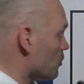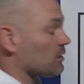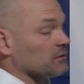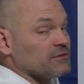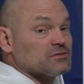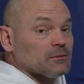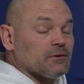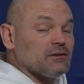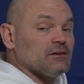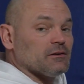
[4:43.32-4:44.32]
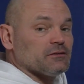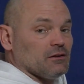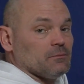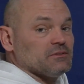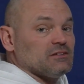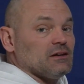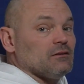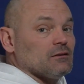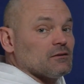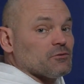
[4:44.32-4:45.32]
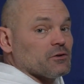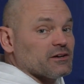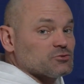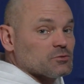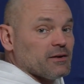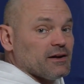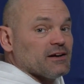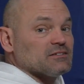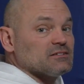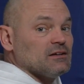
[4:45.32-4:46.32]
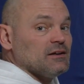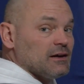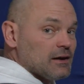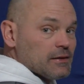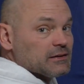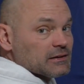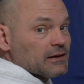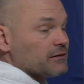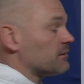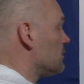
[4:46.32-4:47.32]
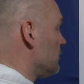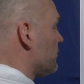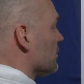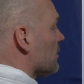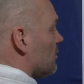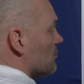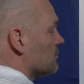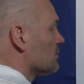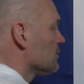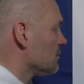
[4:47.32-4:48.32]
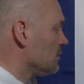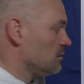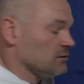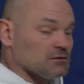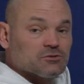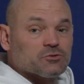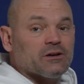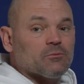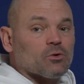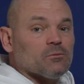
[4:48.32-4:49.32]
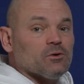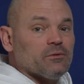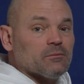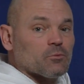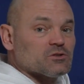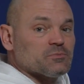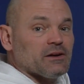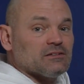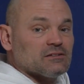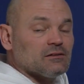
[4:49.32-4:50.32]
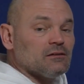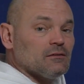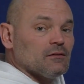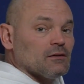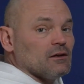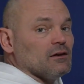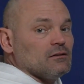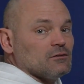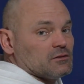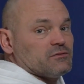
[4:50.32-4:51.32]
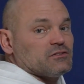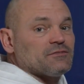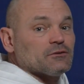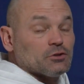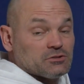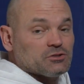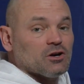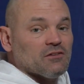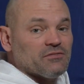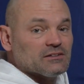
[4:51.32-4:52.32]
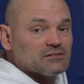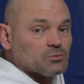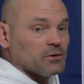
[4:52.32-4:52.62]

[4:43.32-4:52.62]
you want to leave somebody in there, tell them to stay in there for an extra pass and then get out of there and fill out. And it'll just create more movement, more spacing, and, you know, give a different look to your offense as